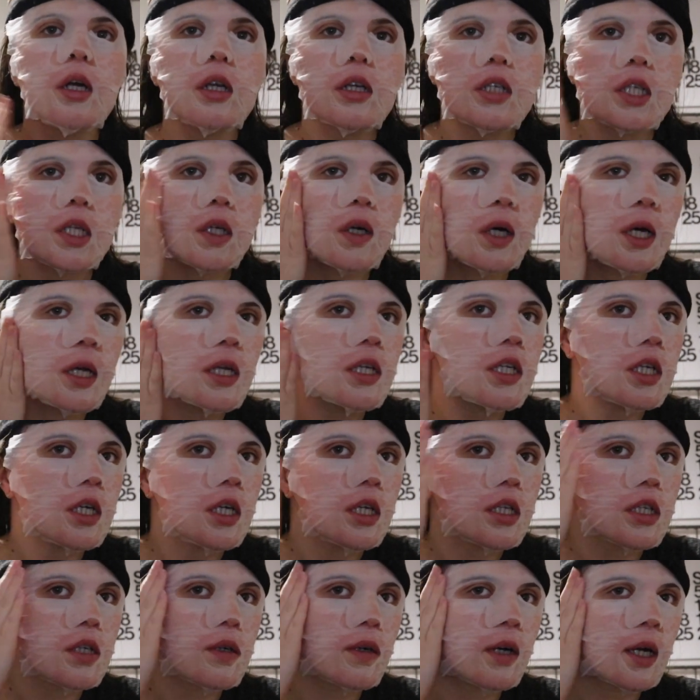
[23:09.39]

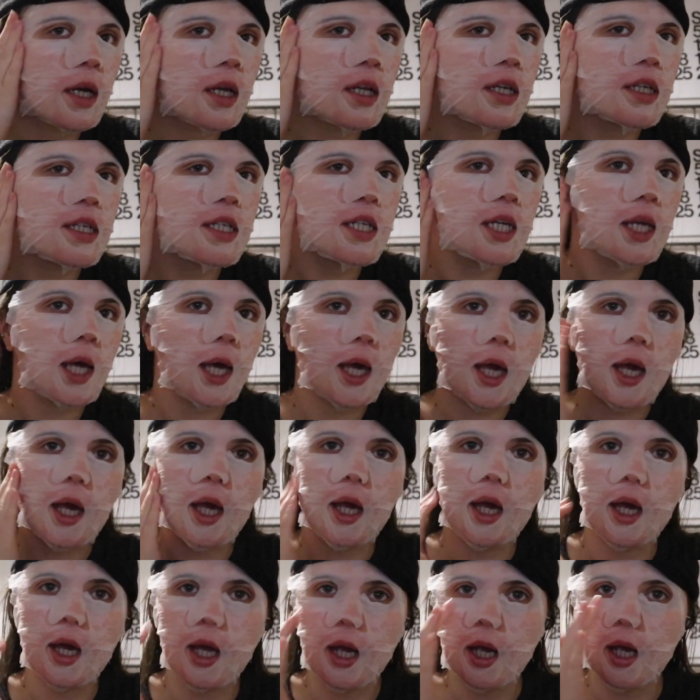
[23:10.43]

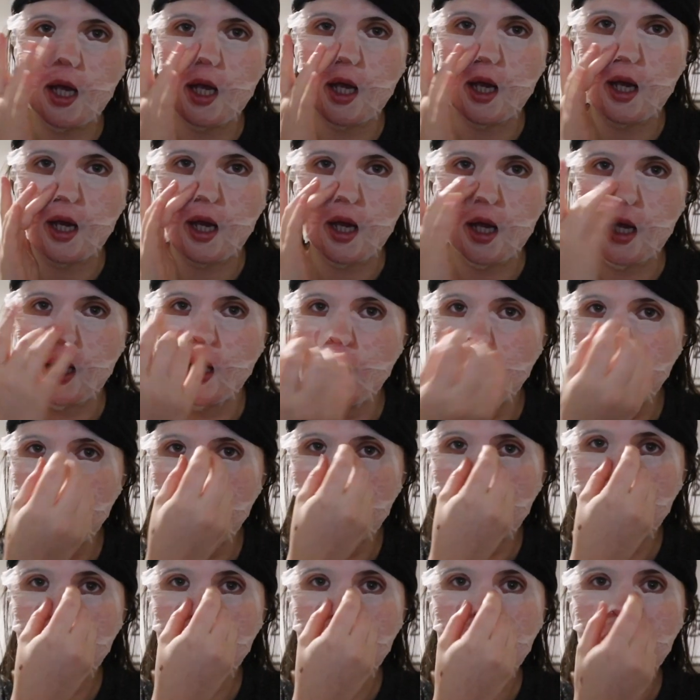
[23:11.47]
2020!
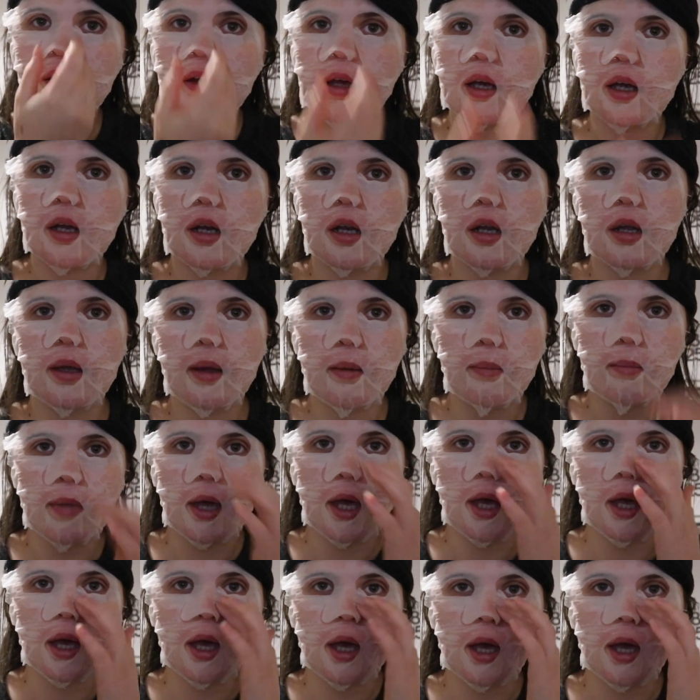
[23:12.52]
Do you need me?